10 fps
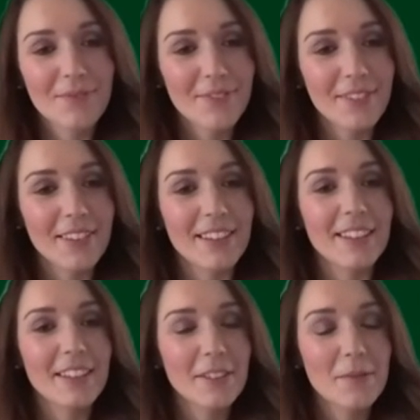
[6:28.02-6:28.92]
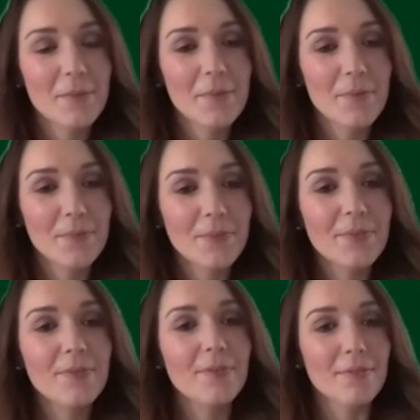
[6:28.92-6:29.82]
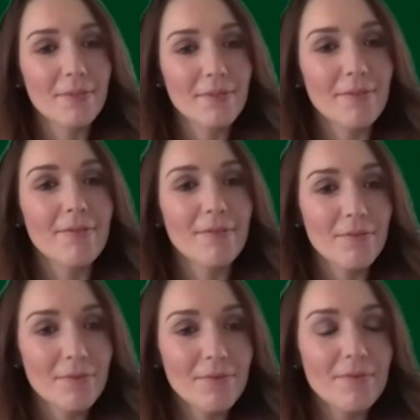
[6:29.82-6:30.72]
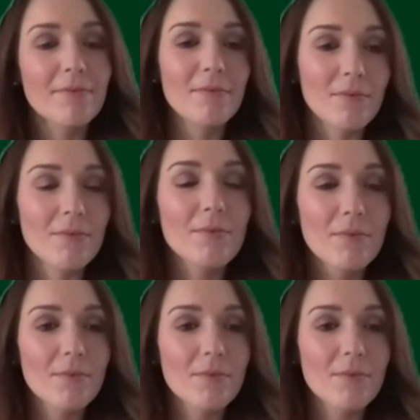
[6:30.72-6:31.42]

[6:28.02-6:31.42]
No words are spoken by the person on screen.